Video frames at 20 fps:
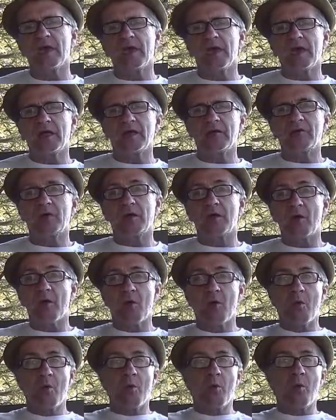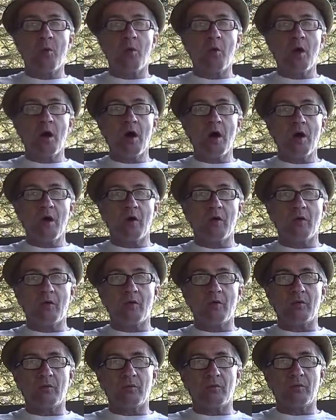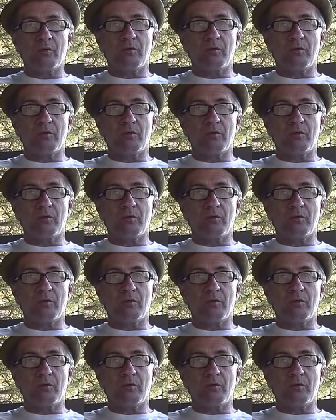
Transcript: And I went, whoa,